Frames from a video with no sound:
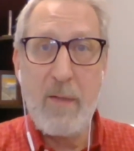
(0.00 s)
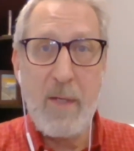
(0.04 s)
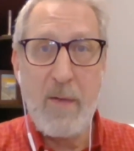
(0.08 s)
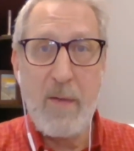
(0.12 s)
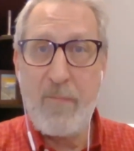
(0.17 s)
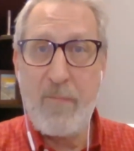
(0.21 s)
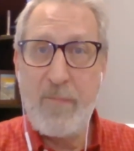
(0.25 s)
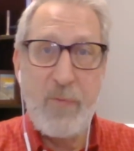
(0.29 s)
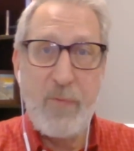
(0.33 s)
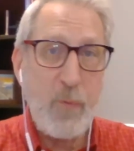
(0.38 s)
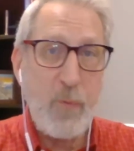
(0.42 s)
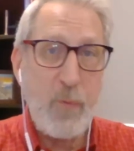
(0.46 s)

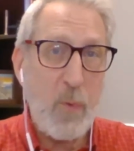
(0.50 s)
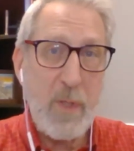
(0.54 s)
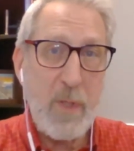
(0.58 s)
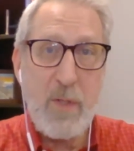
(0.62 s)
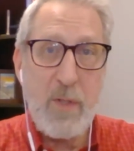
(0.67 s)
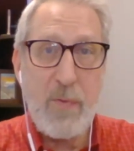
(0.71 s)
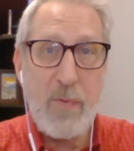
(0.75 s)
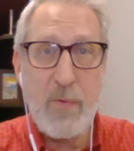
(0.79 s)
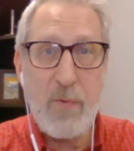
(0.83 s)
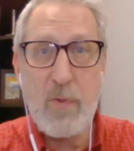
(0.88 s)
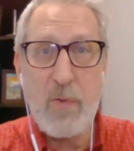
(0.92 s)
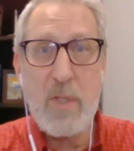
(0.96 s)
20, 30
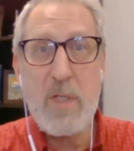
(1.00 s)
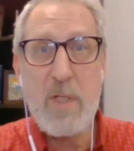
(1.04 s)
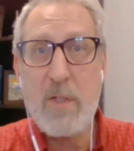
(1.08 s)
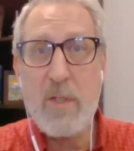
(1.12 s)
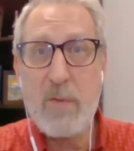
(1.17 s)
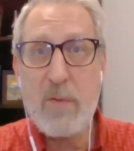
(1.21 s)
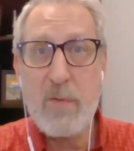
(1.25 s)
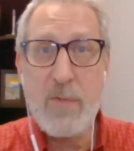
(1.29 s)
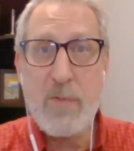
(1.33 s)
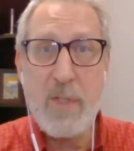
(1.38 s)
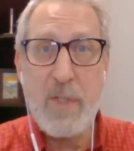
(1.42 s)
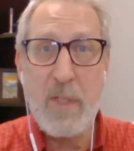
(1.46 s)
years
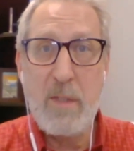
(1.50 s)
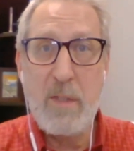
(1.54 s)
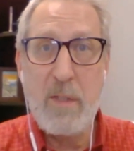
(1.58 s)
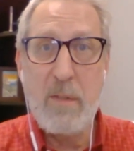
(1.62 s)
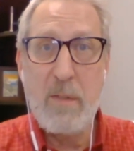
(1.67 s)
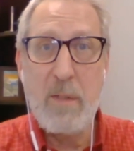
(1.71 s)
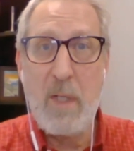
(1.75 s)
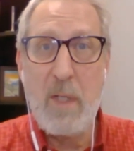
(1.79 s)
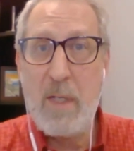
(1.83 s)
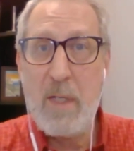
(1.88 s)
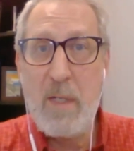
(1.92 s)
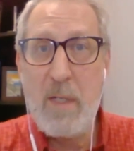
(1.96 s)
and
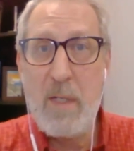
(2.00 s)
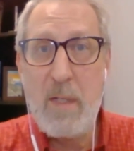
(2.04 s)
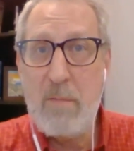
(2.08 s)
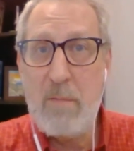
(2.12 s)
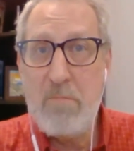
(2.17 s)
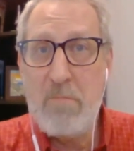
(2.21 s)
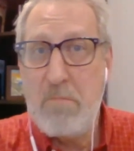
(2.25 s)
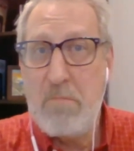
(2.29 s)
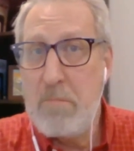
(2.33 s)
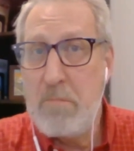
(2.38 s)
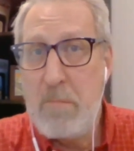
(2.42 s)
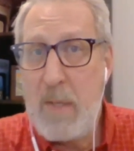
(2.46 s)

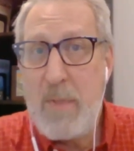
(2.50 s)
maybe